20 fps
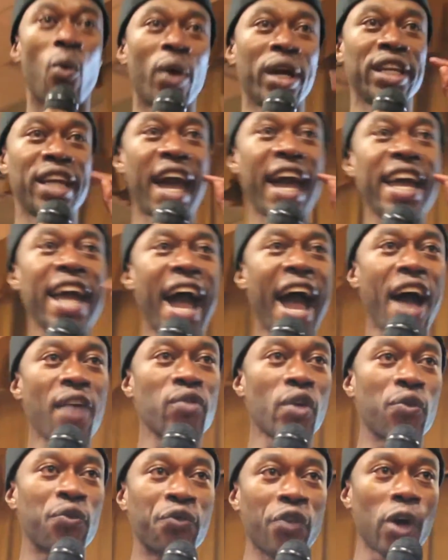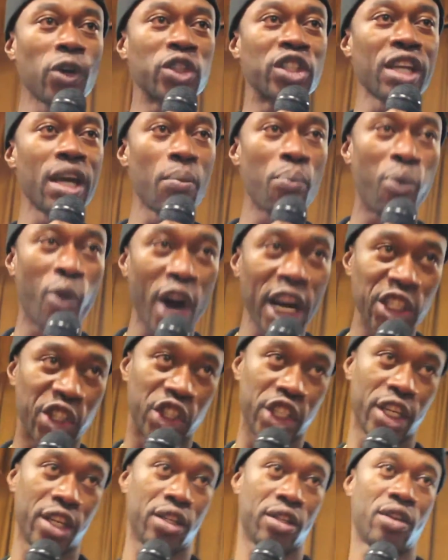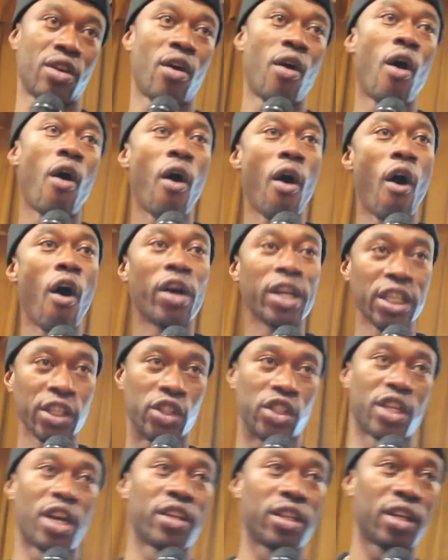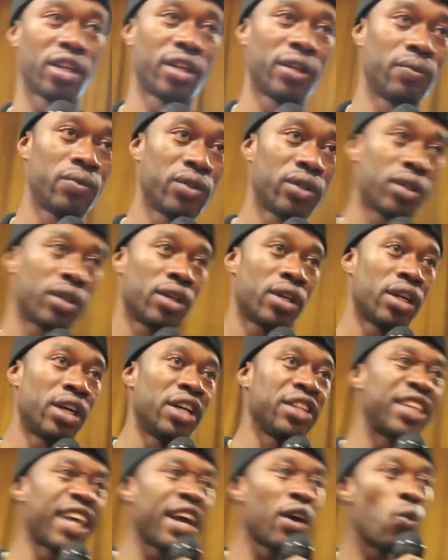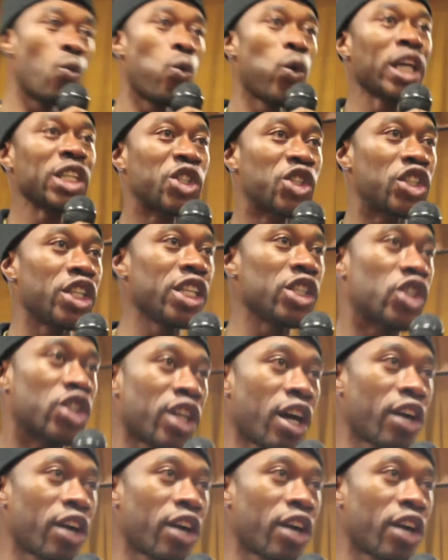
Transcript: when they have a first impression on each other, they wish each